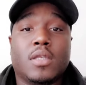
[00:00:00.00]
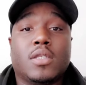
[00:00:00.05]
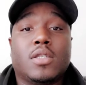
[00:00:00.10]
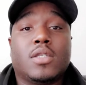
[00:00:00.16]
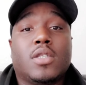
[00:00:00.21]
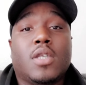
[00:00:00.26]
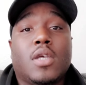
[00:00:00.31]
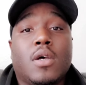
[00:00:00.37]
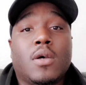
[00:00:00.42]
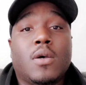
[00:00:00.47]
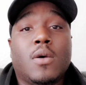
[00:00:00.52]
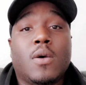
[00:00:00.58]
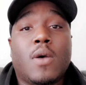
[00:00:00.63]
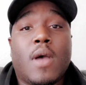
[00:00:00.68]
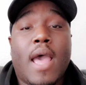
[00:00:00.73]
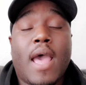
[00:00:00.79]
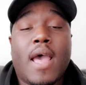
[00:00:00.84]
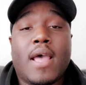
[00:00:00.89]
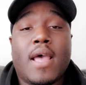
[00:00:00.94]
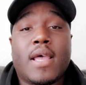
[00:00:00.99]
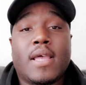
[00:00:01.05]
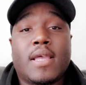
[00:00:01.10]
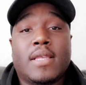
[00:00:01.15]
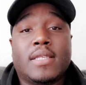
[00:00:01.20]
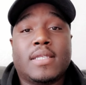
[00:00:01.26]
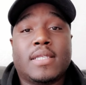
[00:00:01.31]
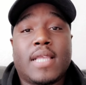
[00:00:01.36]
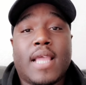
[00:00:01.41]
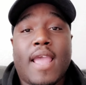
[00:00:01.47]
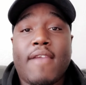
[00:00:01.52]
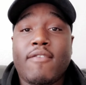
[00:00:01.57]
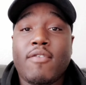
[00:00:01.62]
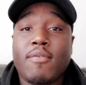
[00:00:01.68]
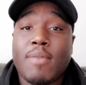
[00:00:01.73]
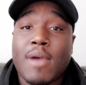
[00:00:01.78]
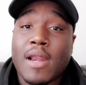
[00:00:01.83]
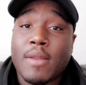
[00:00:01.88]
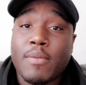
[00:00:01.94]
So, as
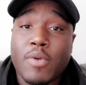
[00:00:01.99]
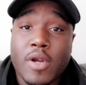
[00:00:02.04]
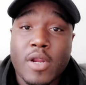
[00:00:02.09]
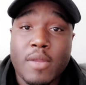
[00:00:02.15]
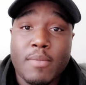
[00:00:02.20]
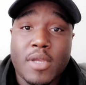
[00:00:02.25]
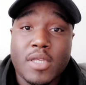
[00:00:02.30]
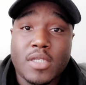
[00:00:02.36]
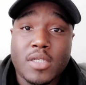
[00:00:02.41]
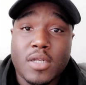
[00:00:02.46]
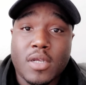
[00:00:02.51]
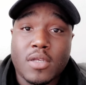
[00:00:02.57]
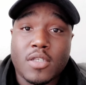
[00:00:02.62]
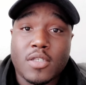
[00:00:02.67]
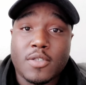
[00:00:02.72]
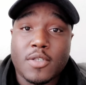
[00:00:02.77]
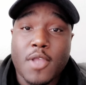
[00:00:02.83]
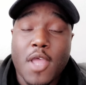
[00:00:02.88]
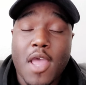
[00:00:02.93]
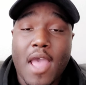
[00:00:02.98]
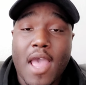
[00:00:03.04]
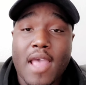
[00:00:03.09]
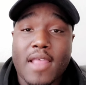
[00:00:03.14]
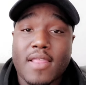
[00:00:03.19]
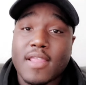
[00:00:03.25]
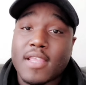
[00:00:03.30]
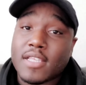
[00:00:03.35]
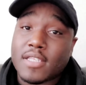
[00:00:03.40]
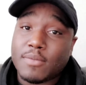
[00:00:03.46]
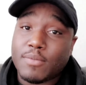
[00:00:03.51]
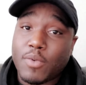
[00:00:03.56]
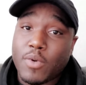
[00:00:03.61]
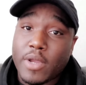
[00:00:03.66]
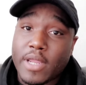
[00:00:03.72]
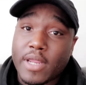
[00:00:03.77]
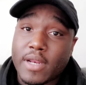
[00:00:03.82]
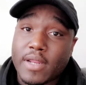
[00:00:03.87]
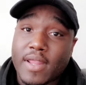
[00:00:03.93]
everybody pretty much knows at this
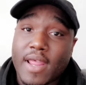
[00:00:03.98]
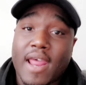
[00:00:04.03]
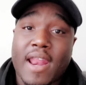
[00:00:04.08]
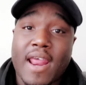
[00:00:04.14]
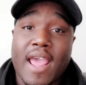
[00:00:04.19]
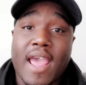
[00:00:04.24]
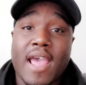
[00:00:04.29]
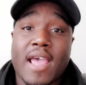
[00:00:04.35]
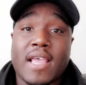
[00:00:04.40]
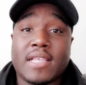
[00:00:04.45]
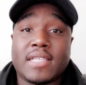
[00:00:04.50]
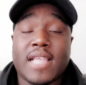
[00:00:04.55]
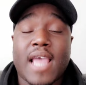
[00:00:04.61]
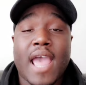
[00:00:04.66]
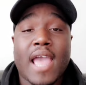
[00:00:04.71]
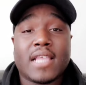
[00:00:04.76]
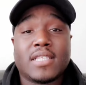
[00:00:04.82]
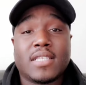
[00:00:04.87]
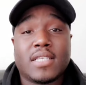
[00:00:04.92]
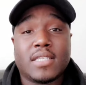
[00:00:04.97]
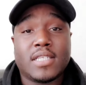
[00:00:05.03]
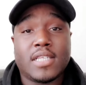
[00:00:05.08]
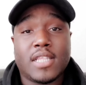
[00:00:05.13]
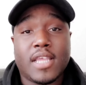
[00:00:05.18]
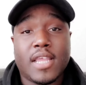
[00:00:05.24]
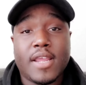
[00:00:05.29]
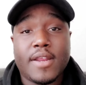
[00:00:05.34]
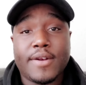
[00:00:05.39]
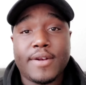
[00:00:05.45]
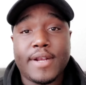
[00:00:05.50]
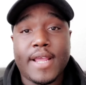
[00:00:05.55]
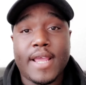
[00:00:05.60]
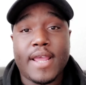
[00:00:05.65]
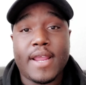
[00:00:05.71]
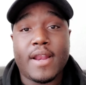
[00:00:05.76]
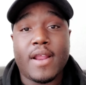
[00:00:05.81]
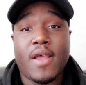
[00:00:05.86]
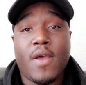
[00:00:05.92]
point that has access to the
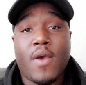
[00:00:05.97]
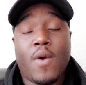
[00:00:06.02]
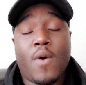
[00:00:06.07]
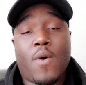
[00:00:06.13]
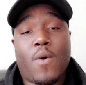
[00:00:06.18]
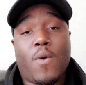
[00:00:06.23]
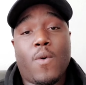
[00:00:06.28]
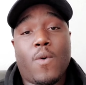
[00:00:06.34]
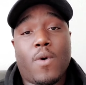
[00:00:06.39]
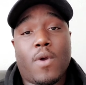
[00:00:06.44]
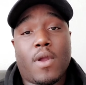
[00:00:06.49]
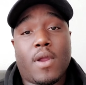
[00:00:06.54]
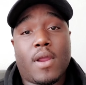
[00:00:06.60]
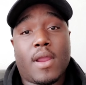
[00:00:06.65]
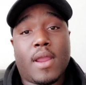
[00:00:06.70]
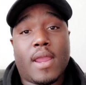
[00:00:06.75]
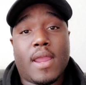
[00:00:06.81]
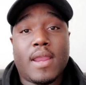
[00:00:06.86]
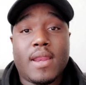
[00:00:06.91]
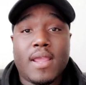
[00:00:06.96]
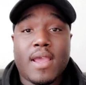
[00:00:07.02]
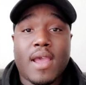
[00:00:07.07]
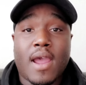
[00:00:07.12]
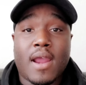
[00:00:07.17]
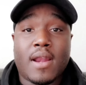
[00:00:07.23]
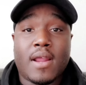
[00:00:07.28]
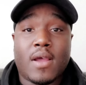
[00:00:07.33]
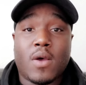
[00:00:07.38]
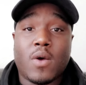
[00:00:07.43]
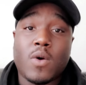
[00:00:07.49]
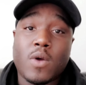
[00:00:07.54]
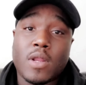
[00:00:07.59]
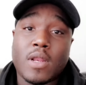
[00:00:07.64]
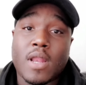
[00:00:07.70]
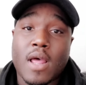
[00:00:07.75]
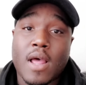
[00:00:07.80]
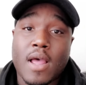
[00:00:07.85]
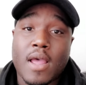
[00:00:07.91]
internet or any kind of
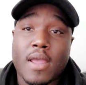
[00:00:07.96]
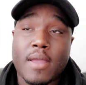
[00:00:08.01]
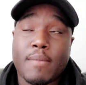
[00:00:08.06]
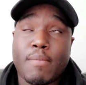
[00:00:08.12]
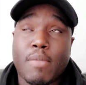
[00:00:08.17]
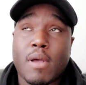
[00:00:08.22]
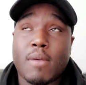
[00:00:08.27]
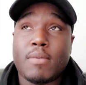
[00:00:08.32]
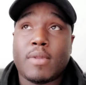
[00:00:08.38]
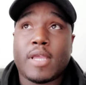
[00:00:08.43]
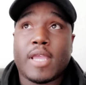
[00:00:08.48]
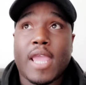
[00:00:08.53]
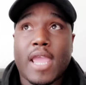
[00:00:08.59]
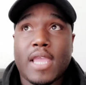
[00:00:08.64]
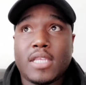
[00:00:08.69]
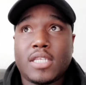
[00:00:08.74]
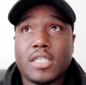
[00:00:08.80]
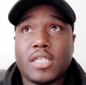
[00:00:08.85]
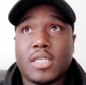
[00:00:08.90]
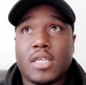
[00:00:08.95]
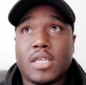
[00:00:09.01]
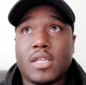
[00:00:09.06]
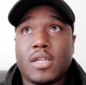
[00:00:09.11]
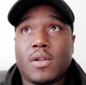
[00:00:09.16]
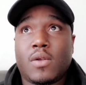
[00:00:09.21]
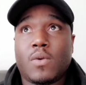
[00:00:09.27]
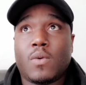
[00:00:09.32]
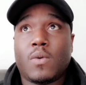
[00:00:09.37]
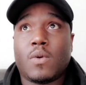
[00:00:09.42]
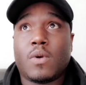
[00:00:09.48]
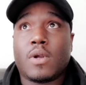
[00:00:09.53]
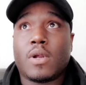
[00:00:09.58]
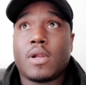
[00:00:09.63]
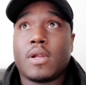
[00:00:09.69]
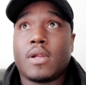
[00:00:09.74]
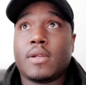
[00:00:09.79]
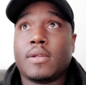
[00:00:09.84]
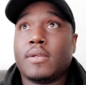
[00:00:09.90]
online publication
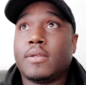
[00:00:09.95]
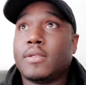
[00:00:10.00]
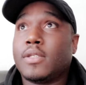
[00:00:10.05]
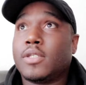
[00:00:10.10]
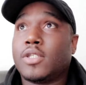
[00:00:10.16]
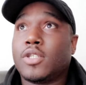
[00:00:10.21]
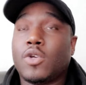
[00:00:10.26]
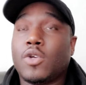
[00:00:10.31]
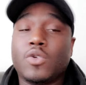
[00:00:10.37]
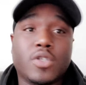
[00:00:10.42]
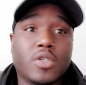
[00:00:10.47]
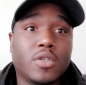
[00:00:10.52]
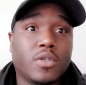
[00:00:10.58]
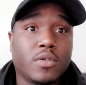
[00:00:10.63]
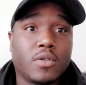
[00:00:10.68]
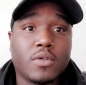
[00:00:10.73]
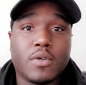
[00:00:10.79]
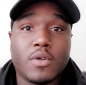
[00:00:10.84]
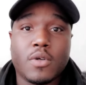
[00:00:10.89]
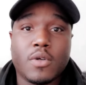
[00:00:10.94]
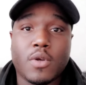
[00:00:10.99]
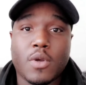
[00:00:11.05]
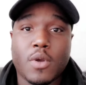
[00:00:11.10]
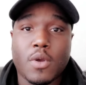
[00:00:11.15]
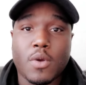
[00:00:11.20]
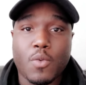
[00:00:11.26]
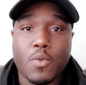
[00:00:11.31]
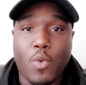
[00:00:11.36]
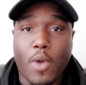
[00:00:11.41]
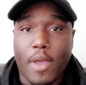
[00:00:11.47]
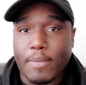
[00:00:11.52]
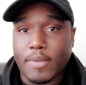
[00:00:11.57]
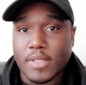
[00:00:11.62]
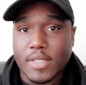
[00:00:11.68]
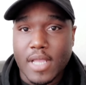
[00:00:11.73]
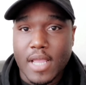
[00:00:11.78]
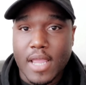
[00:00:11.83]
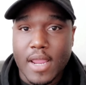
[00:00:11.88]
or social
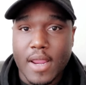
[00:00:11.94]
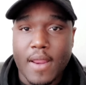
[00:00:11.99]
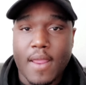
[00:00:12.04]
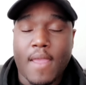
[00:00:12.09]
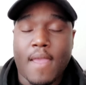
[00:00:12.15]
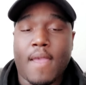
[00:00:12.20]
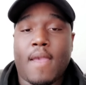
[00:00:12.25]
website,